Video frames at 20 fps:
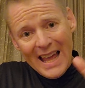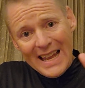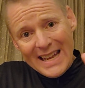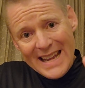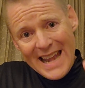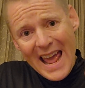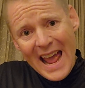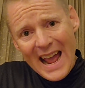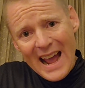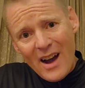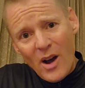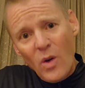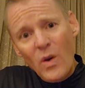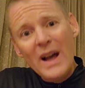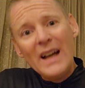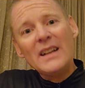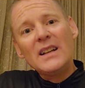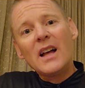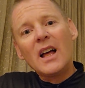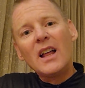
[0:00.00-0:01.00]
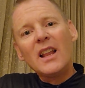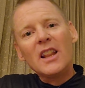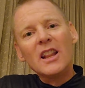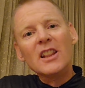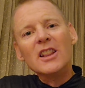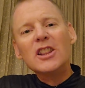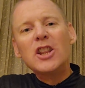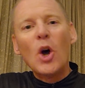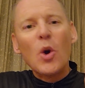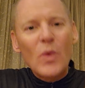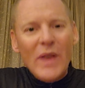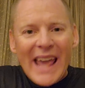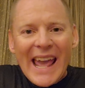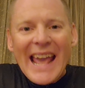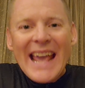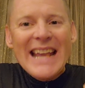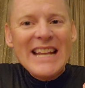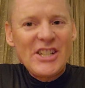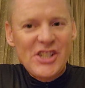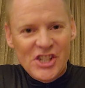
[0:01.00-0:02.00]
now,
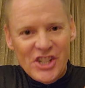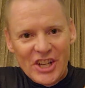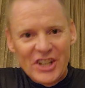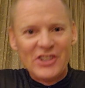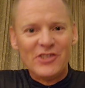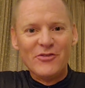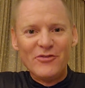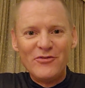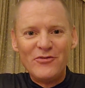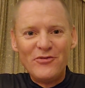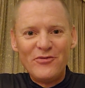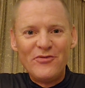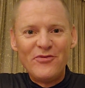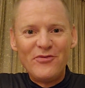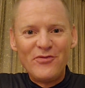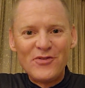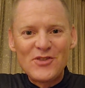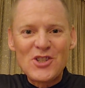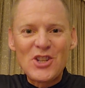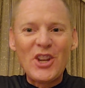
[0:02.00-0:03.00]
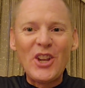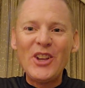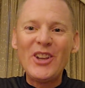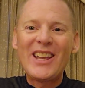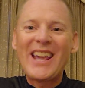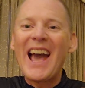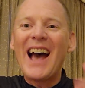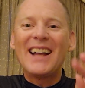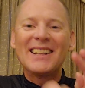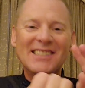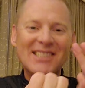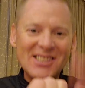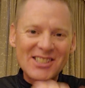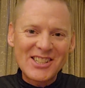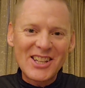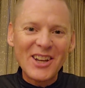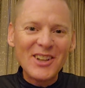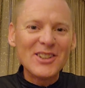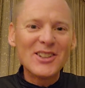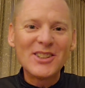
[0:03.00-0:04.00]
location. So you got
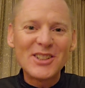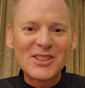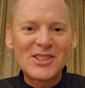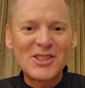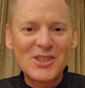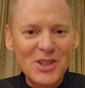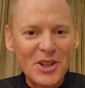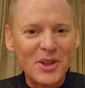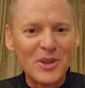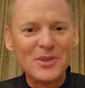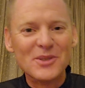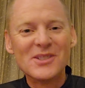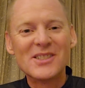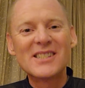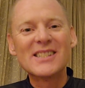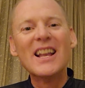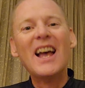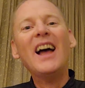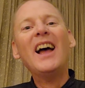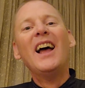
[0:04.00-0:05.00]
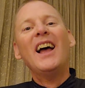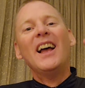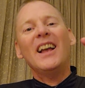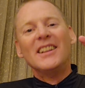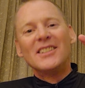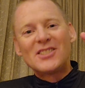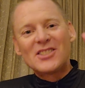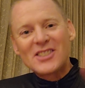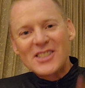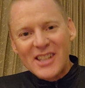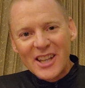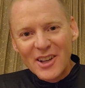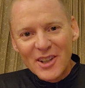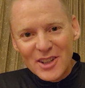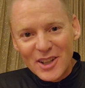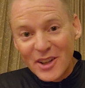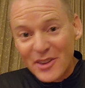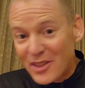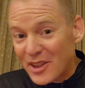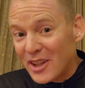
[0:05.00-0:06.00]
skill of the students,
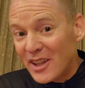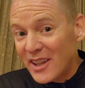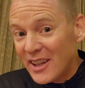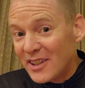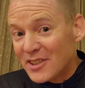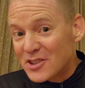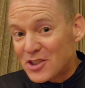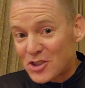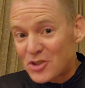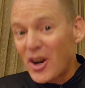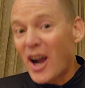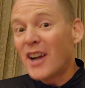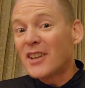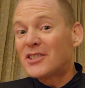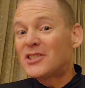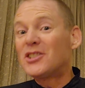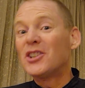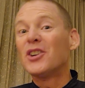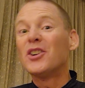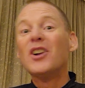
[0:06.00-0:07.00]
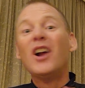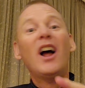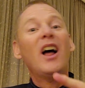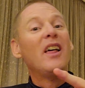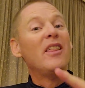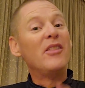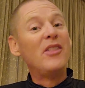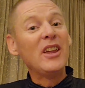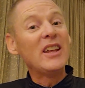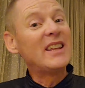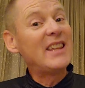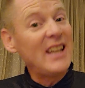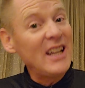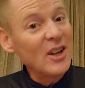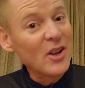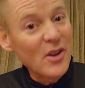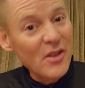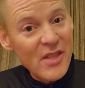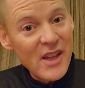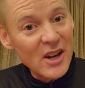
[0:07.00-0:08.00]
skill of the instructor, the
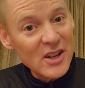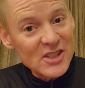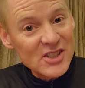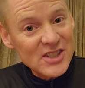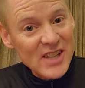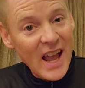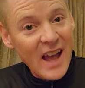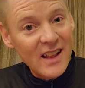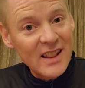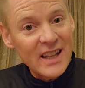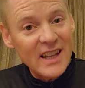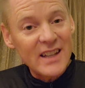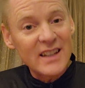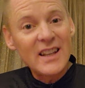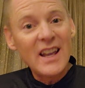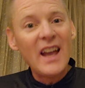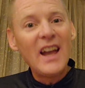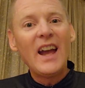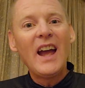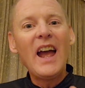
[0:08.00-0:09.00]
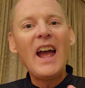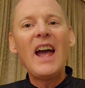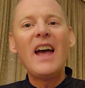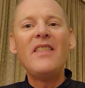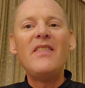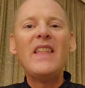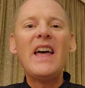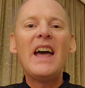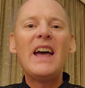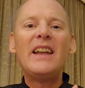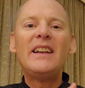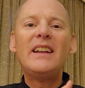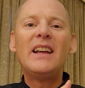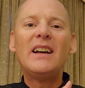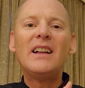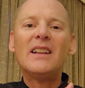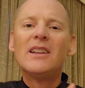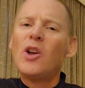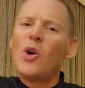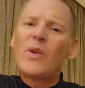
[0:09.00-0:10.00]
gear they're selling, and then
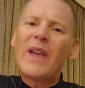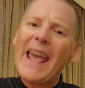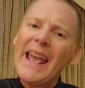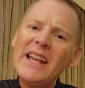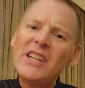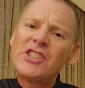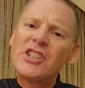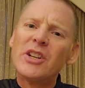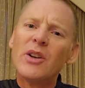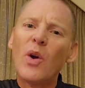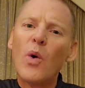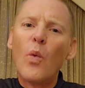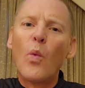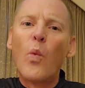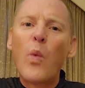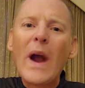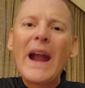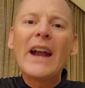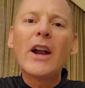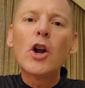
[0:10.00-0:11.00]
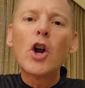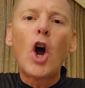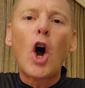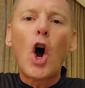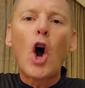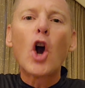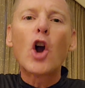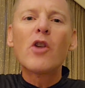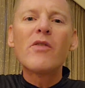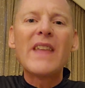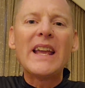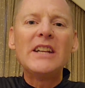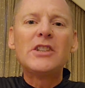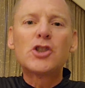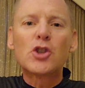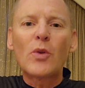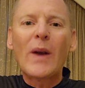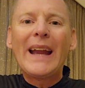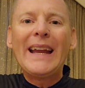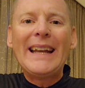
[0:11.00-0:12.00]
location. Where are they
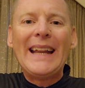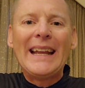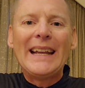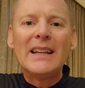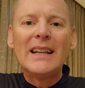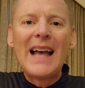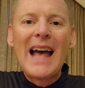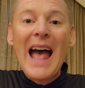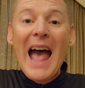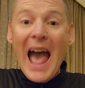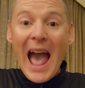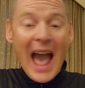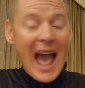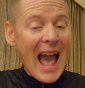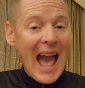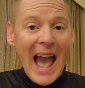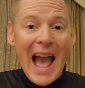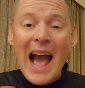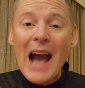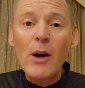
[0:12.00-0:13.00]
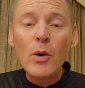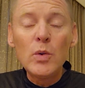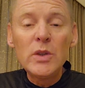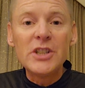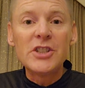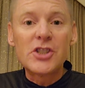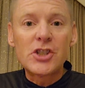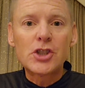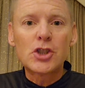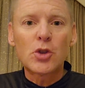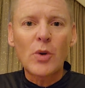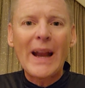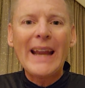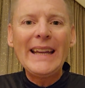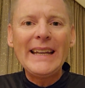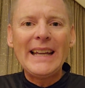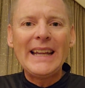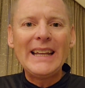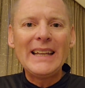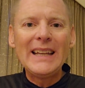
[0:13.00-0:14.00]
training? How does
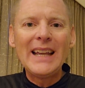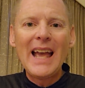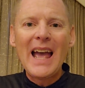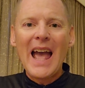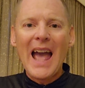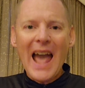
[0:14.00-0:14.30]
training